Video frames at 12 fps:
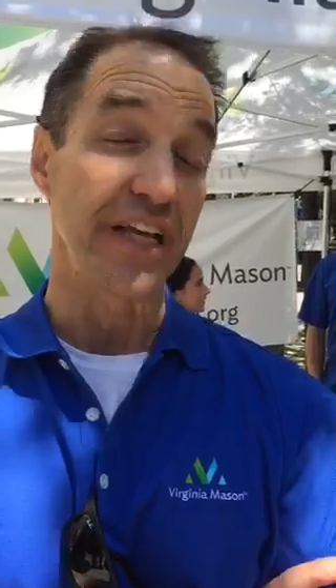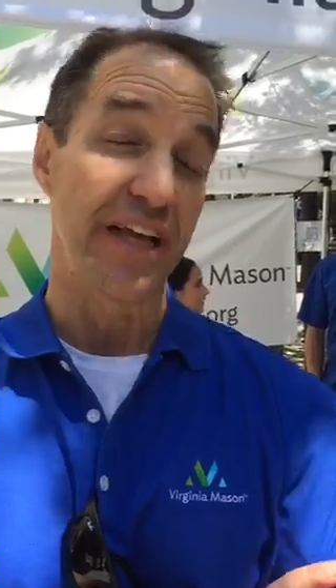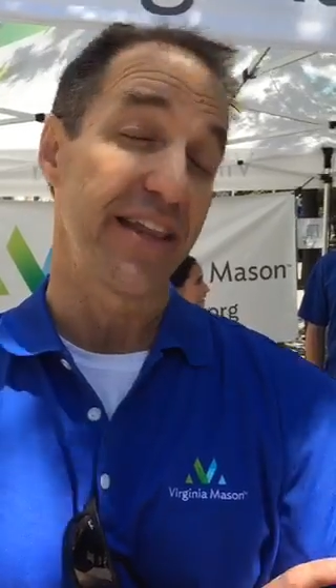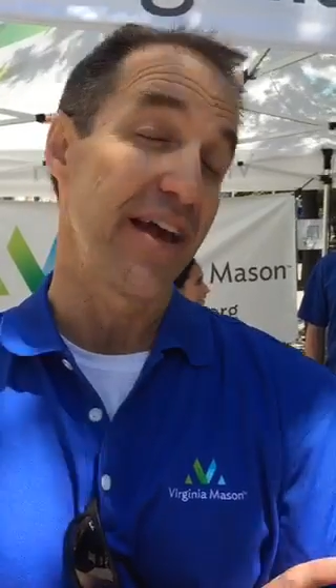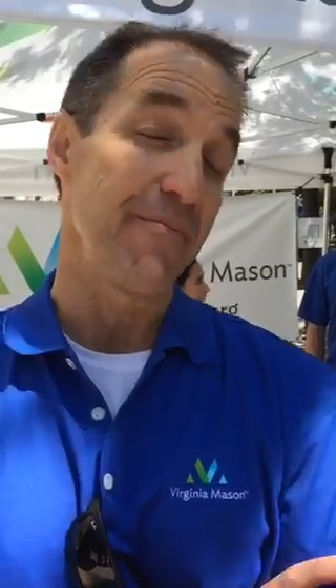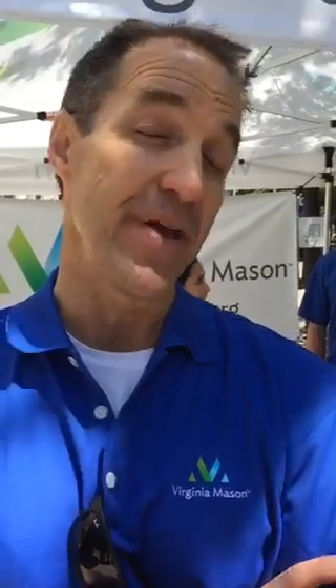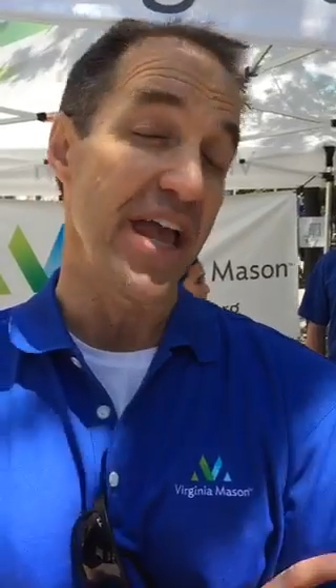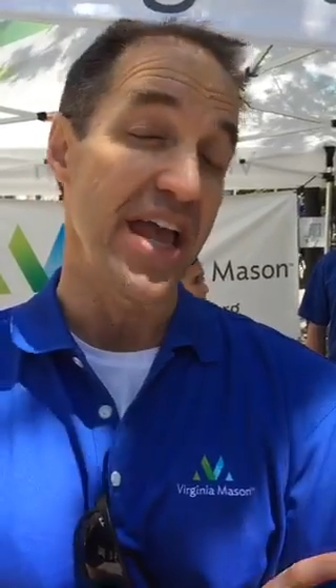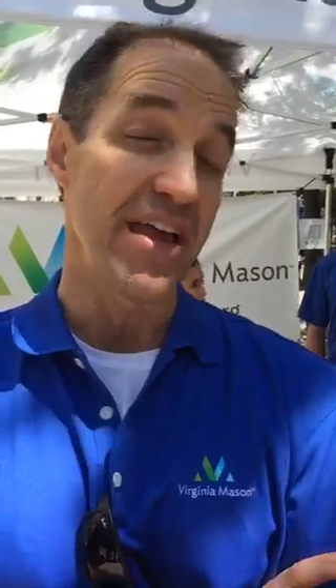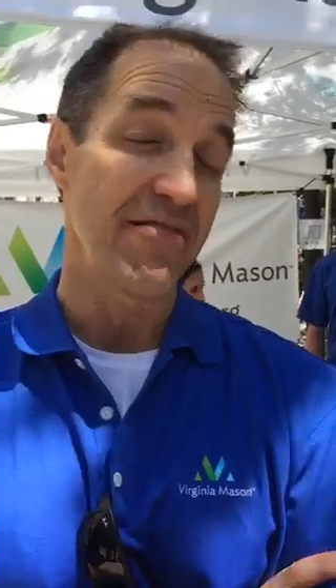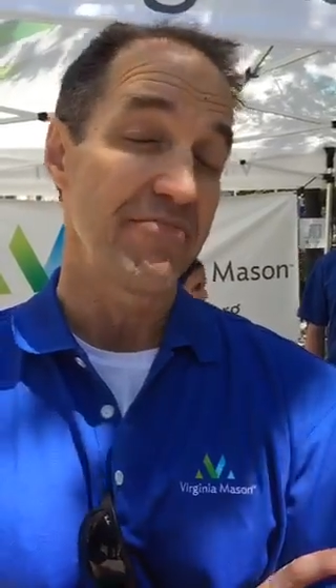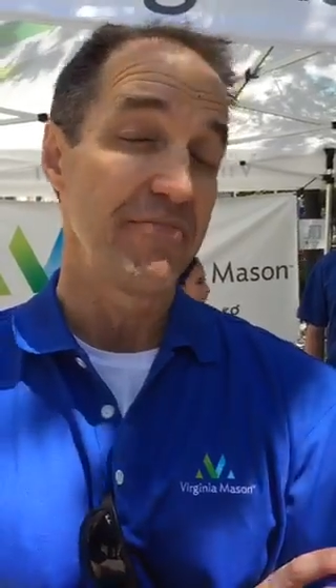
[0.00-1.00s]
Now that
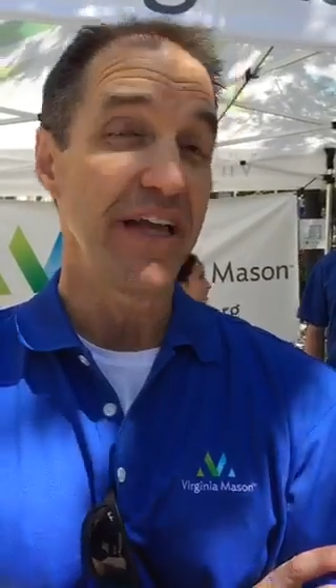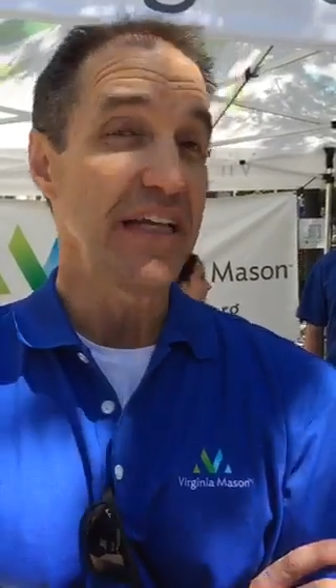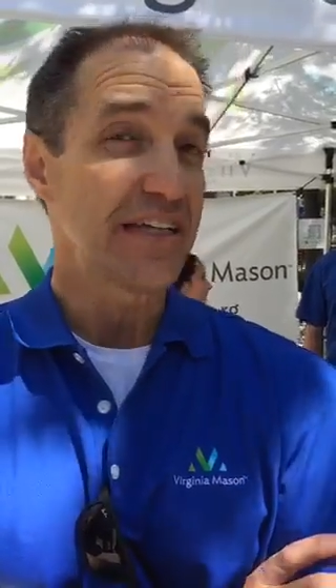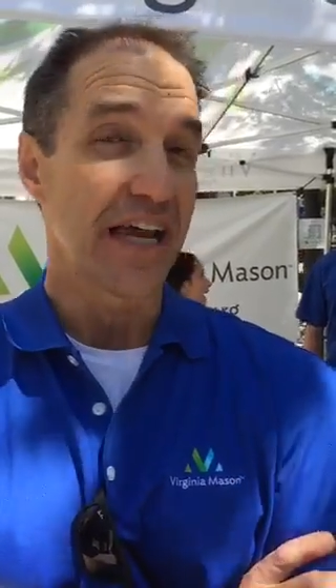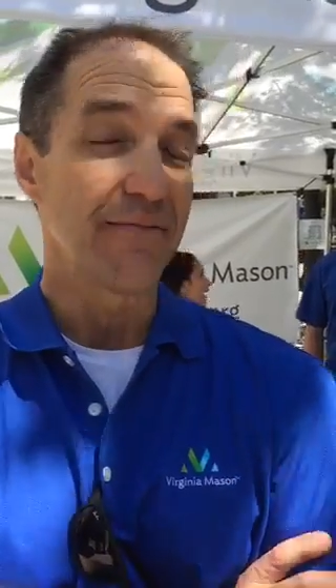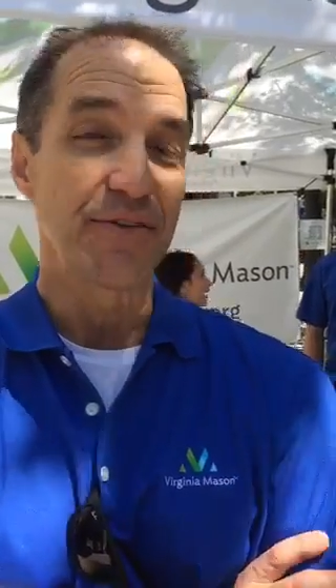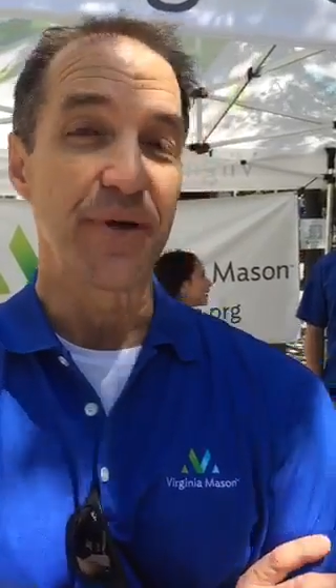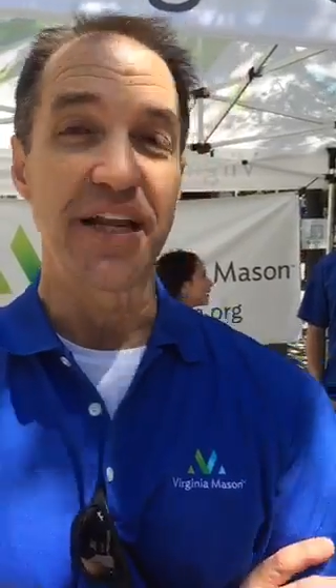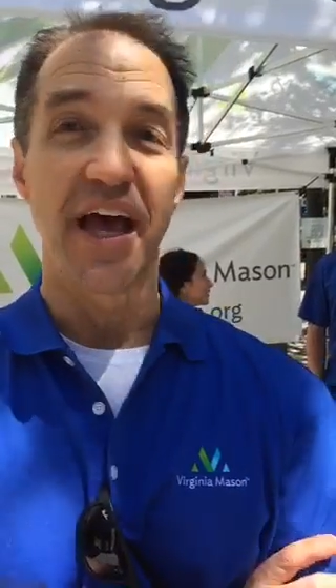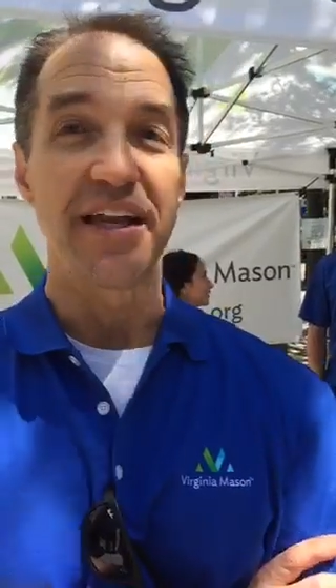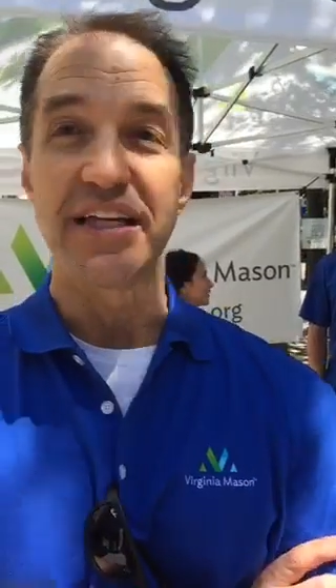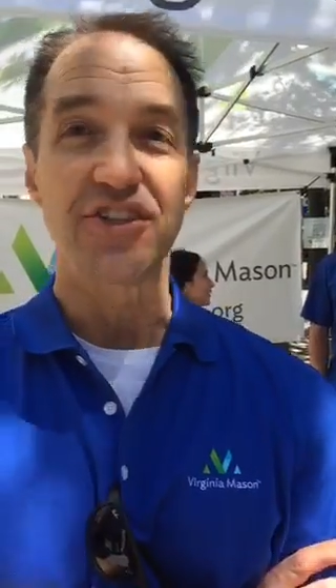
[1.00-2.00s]
many times may
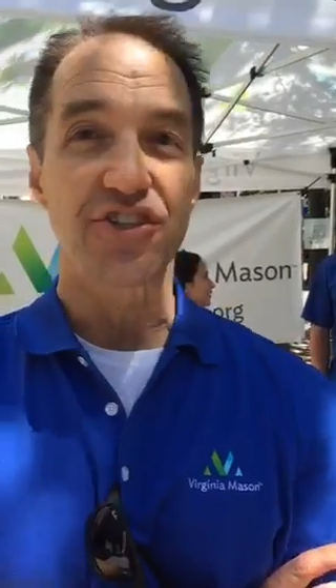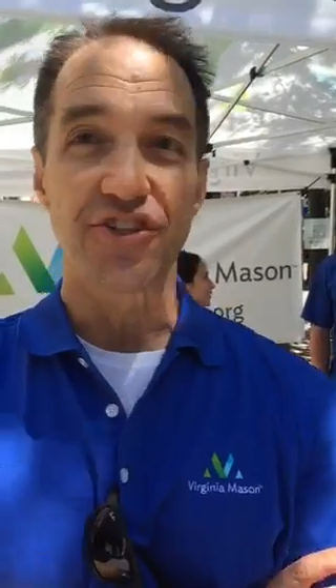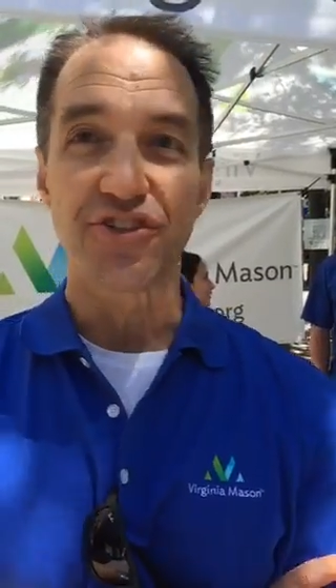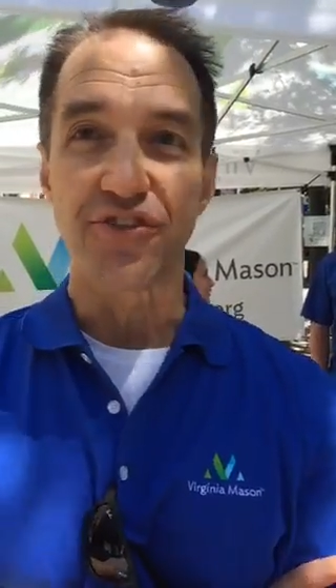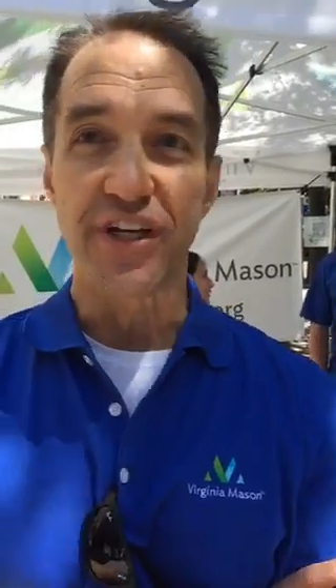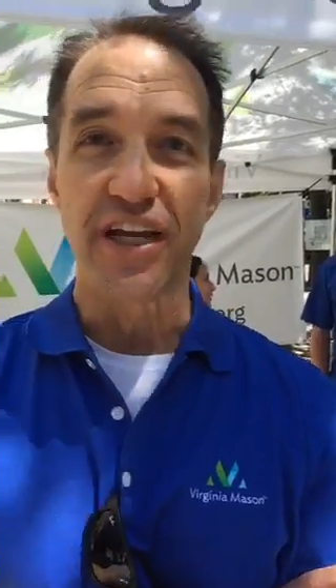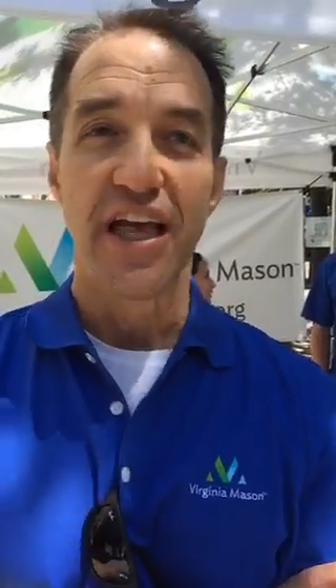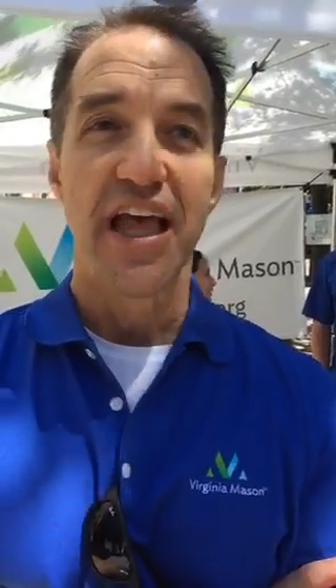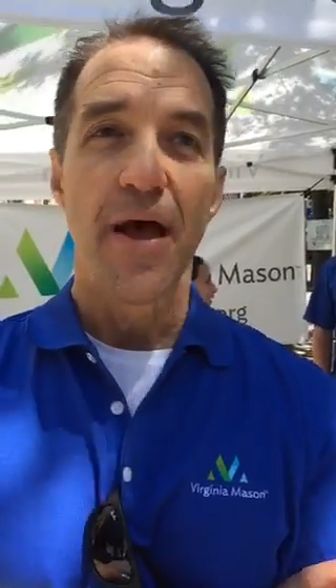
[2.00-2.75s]
not need surgery,